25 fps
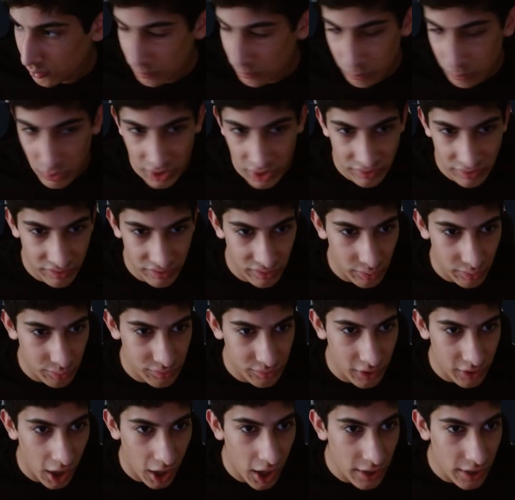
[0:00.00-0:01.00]
Once you're
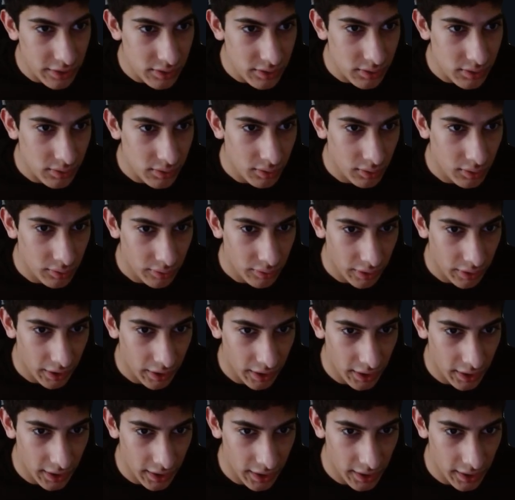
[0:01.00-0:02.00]
done
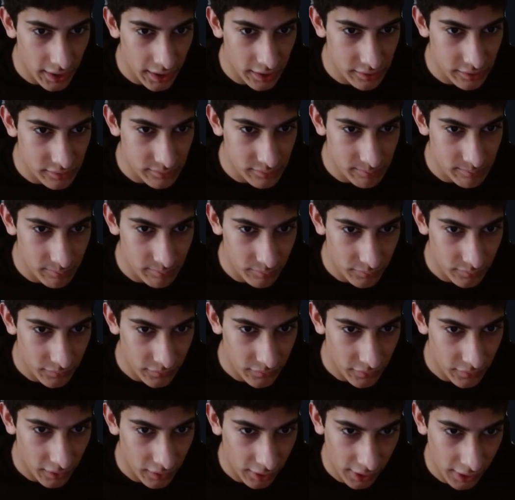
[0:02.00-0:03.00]
and
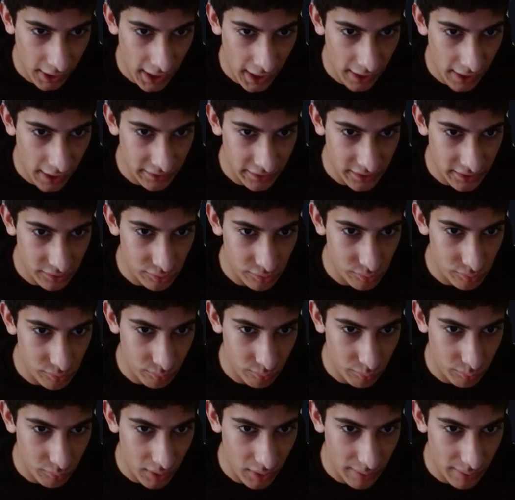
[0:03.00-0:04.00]
adding
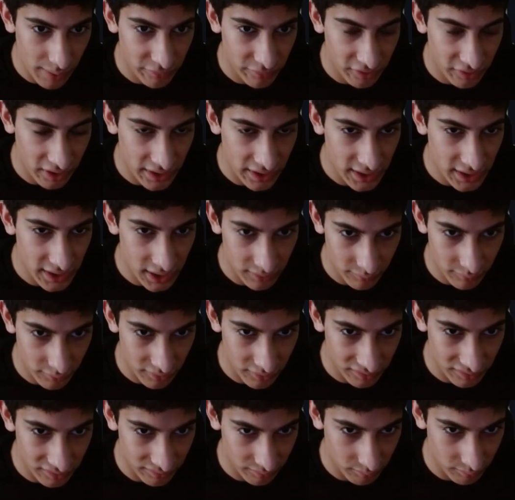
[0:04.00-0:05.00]
your website
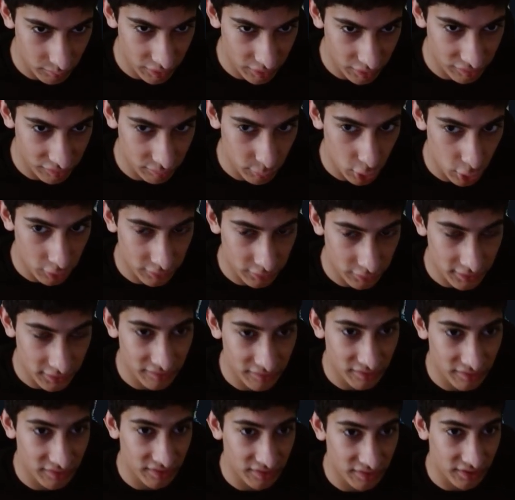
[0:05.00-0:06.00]
is marked
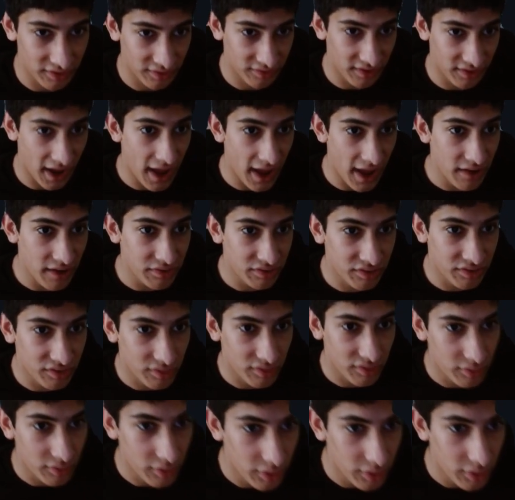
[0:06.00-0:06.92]
as a success,